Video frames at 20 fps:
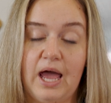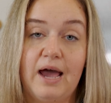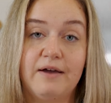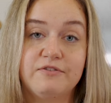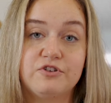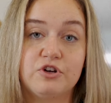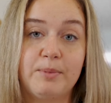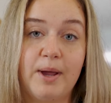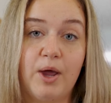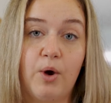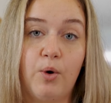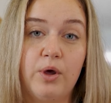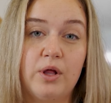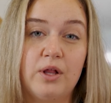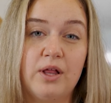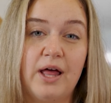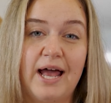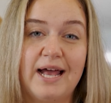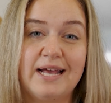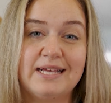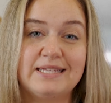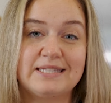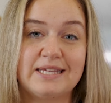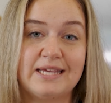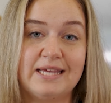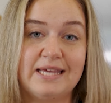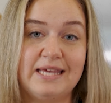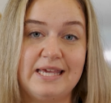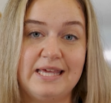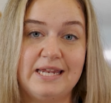After my oil has
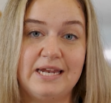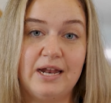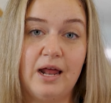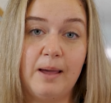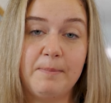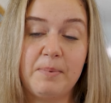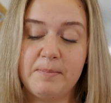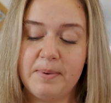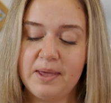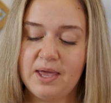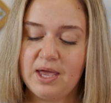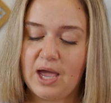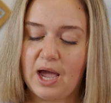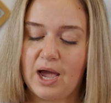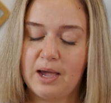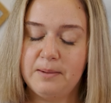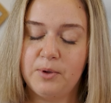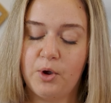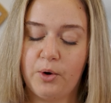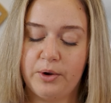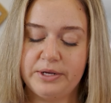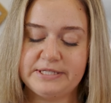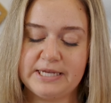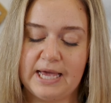heated up a bit, I'm going